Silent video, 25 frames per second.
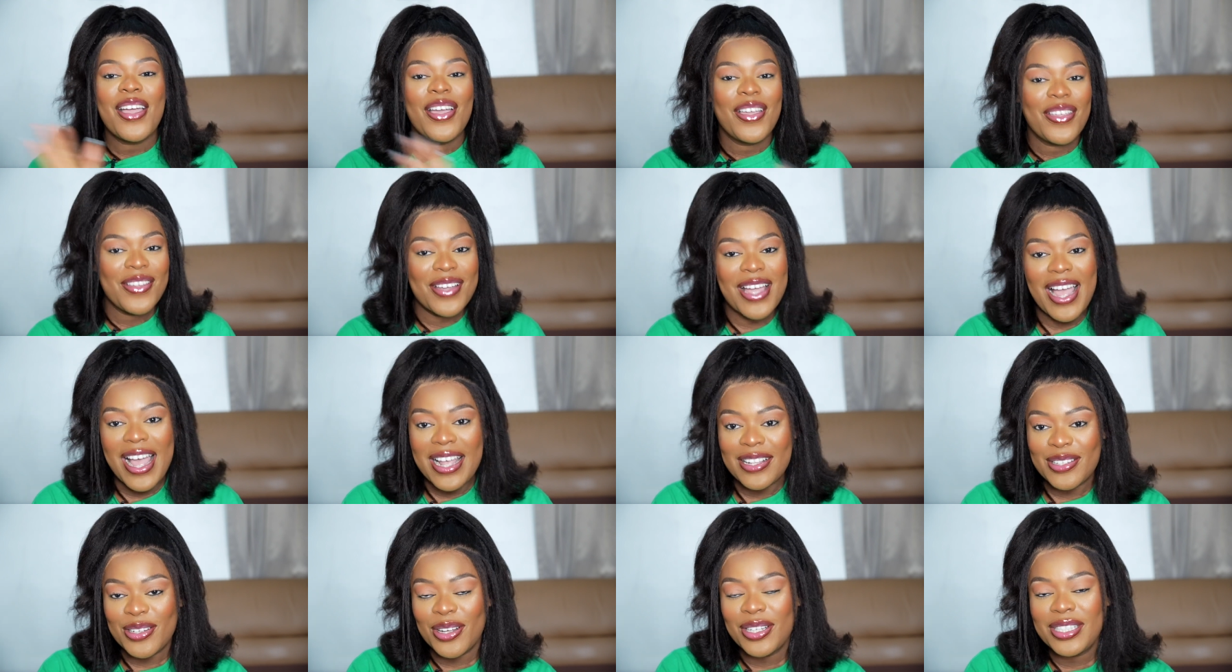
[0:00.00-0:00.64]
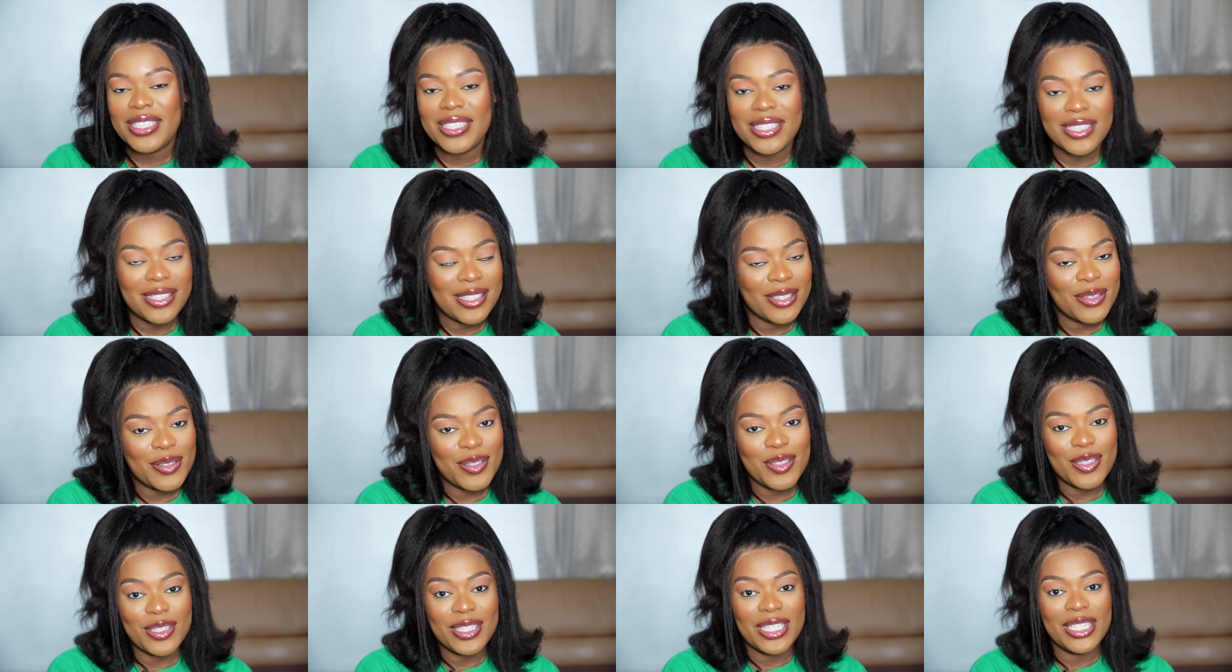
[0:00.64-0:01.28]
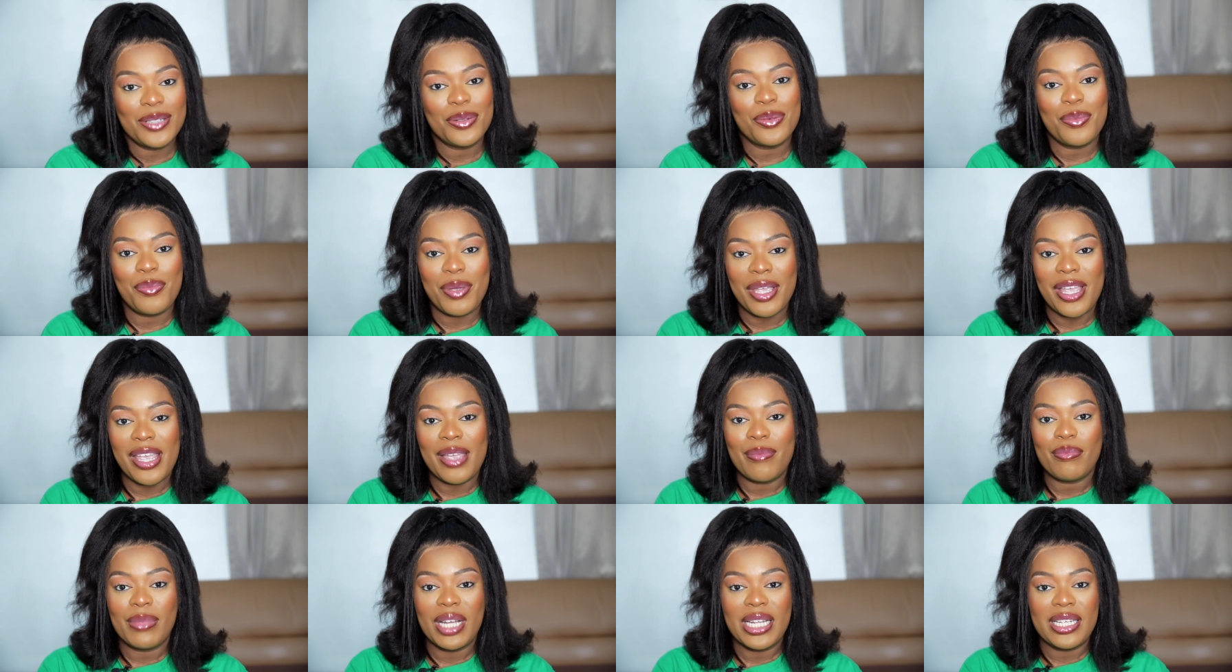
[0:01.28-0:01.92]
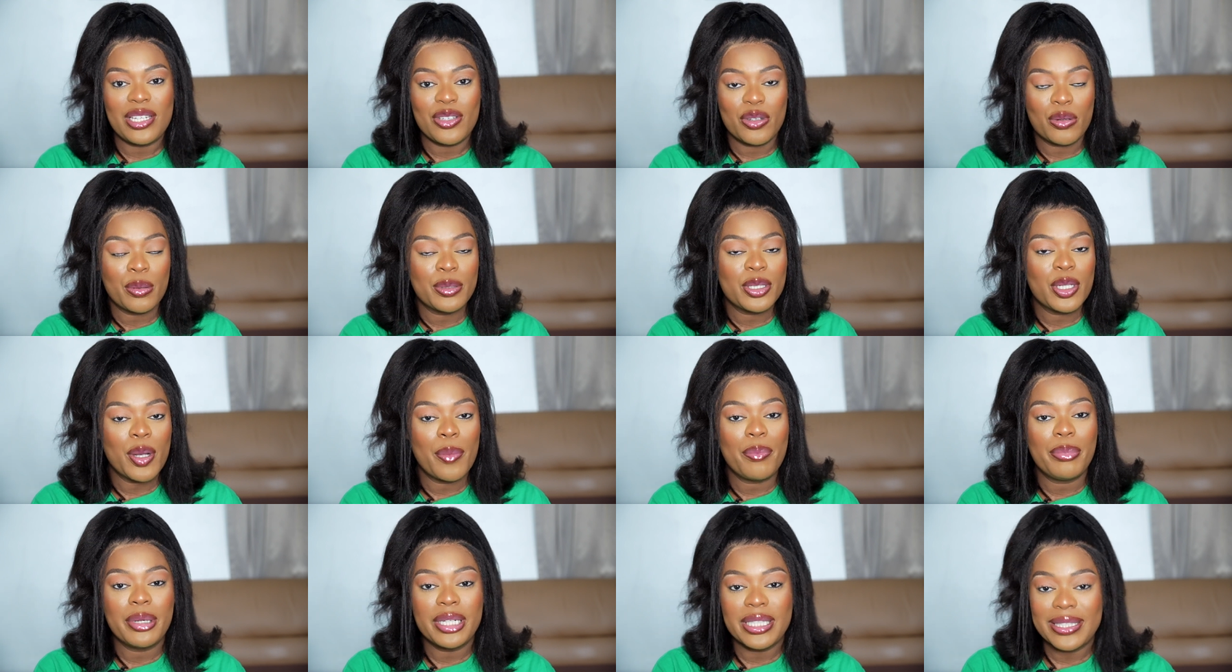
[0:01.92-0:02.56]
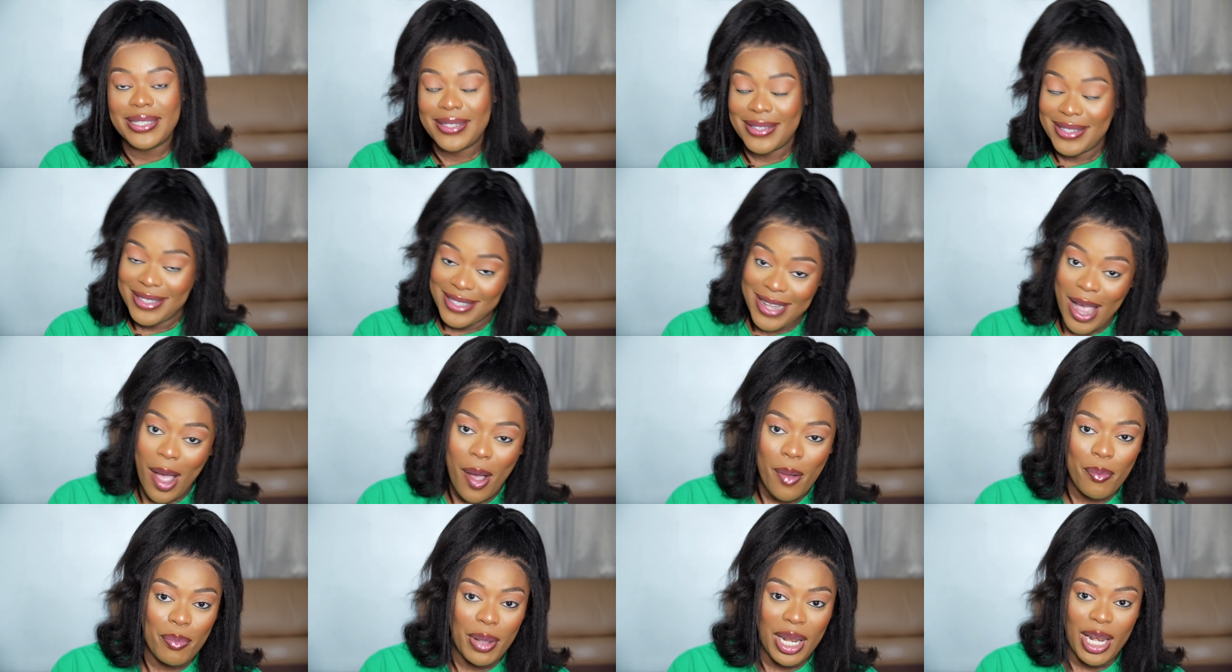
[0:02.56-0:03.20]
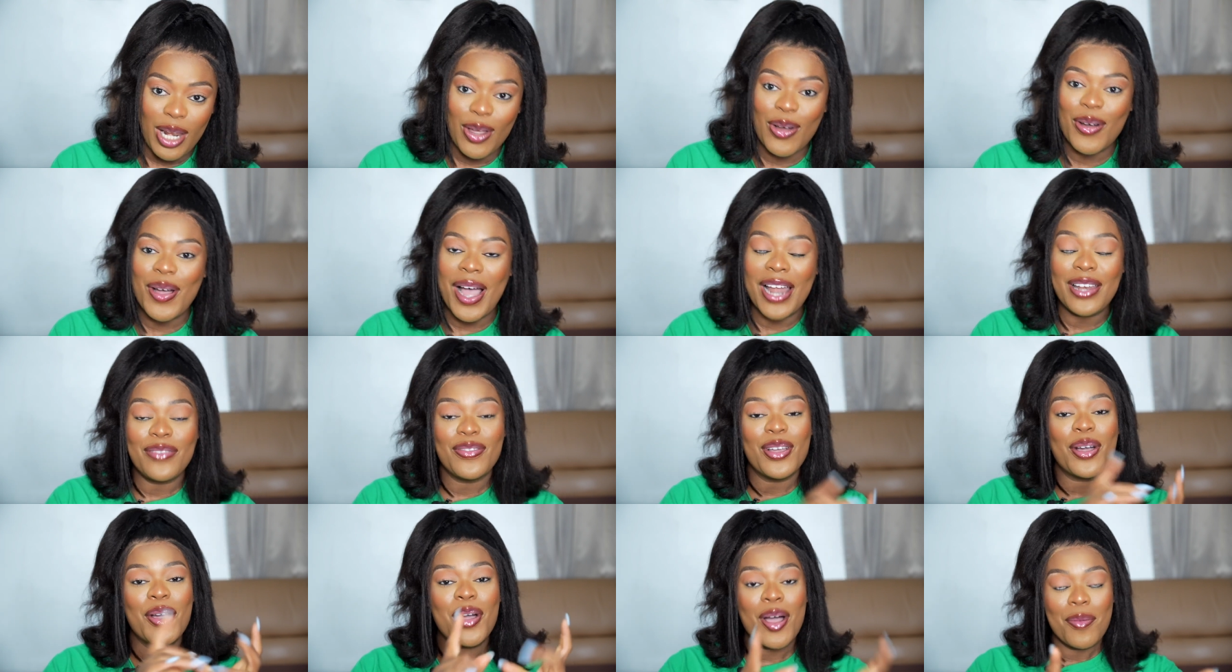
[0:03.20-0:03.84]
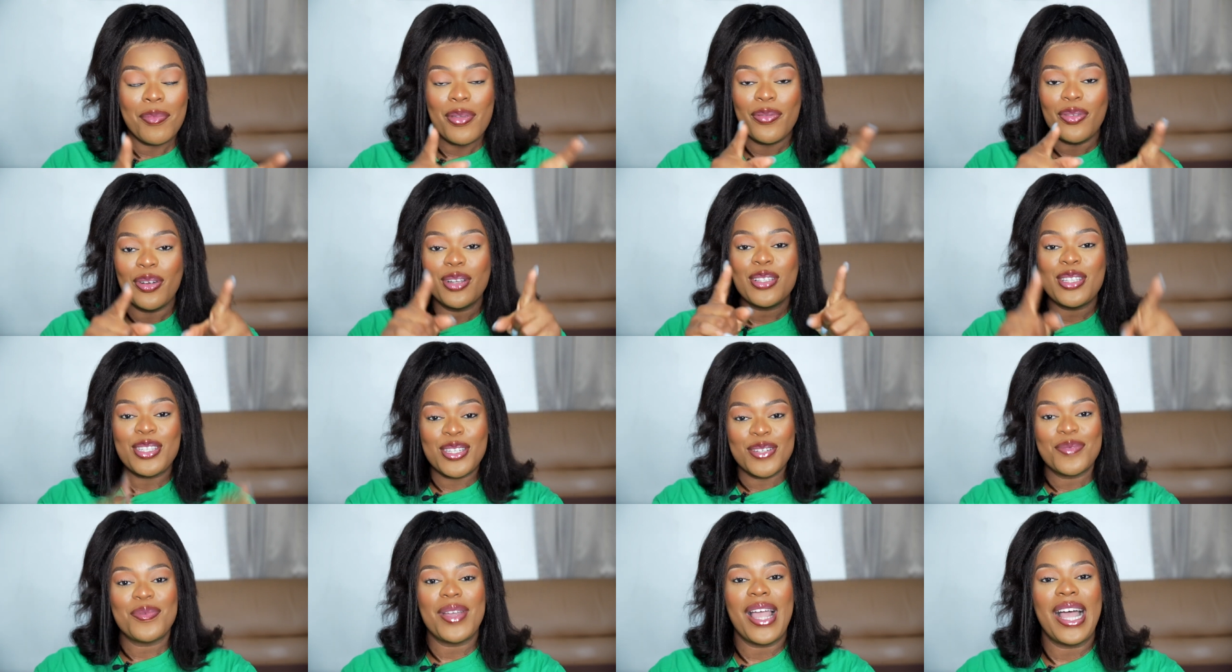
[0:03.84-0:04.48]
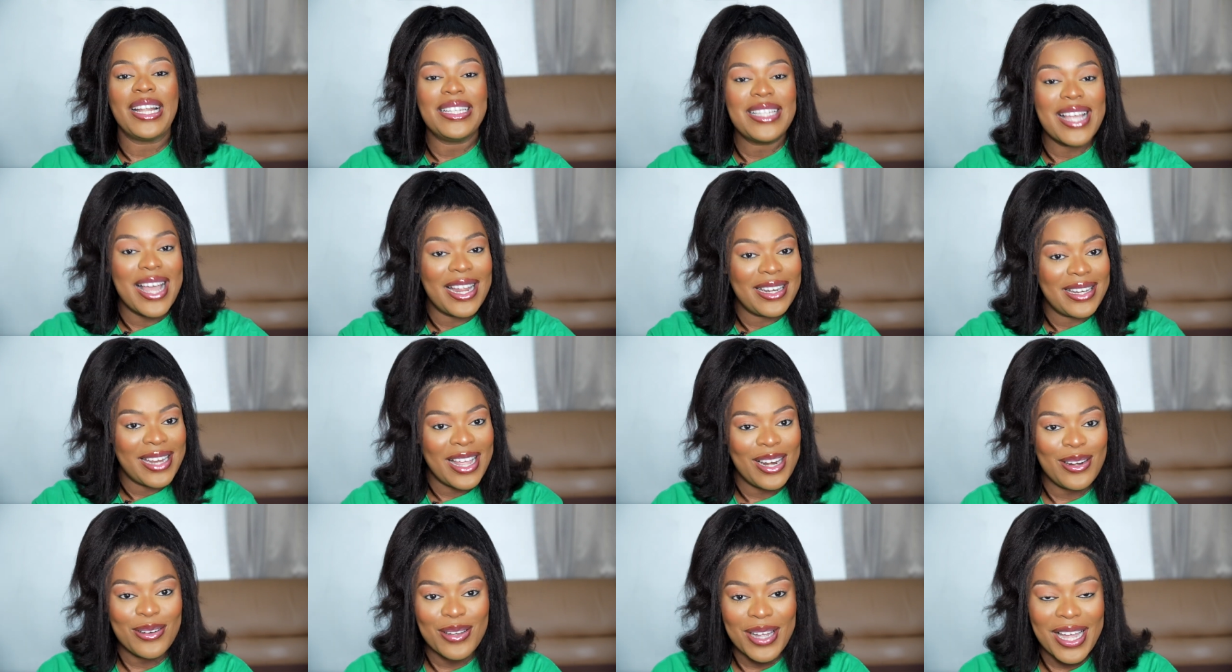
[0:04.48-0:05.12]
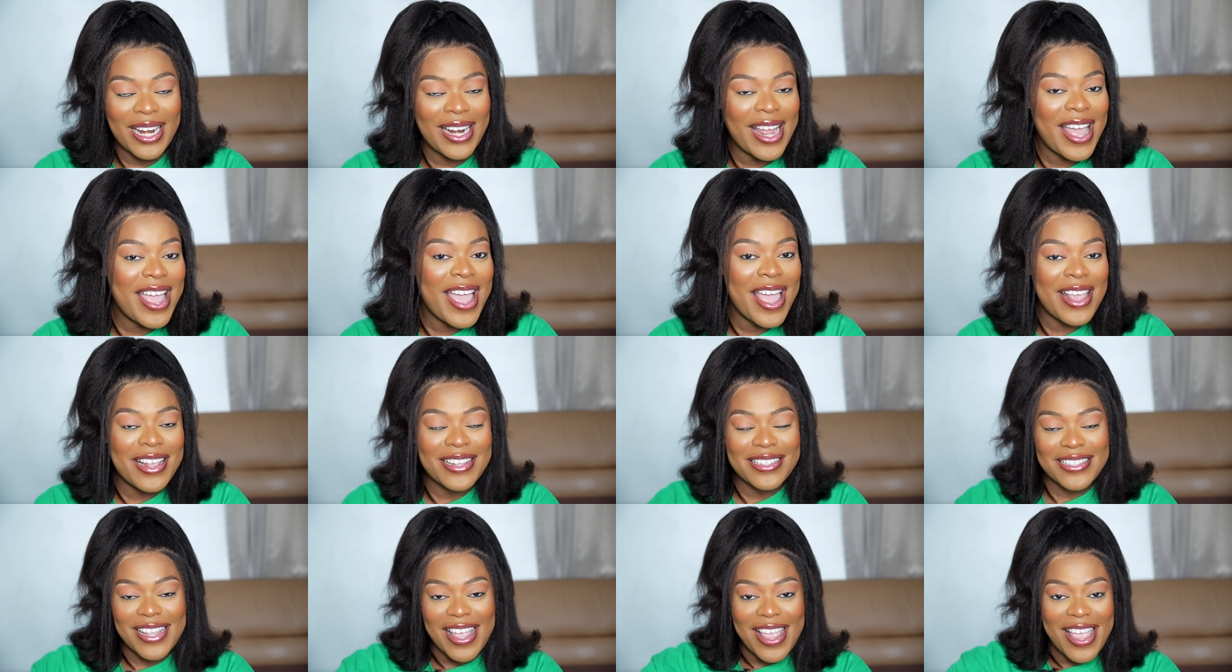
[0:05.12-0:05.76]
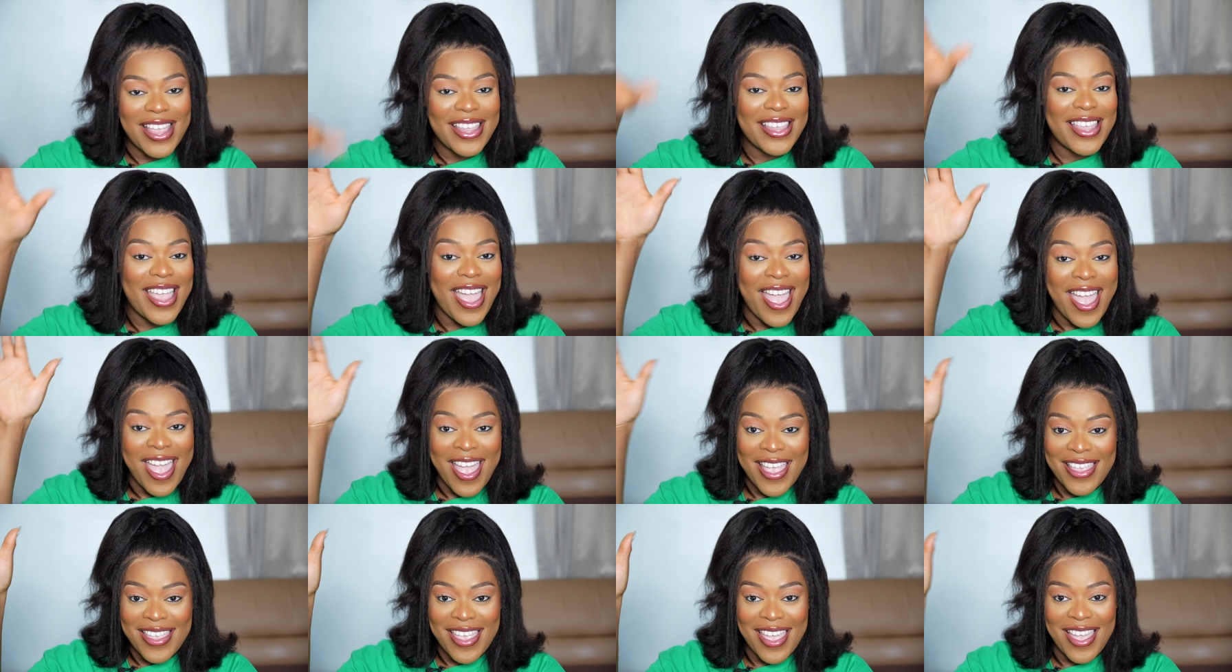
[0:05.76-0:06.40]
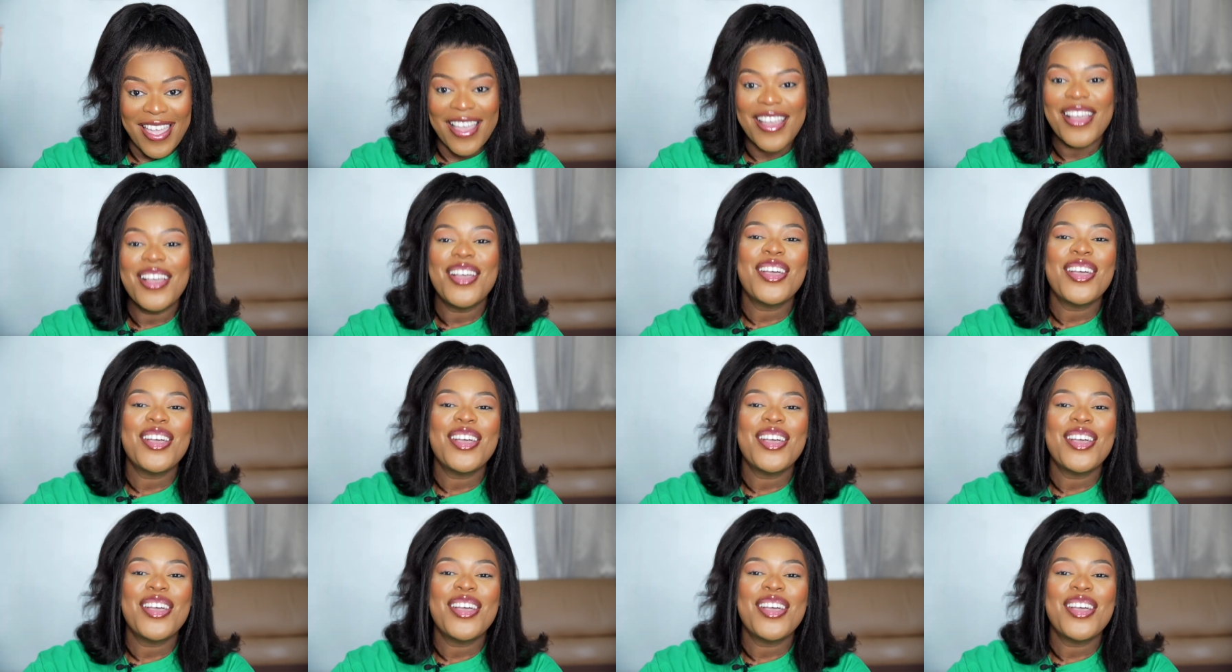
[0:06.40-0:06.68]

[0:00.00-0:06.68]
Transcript: You guys, all the details you need will be in my description box down below. And if you're coming for chill with Ada and Nelo, can I hear you say, yeah, yeah?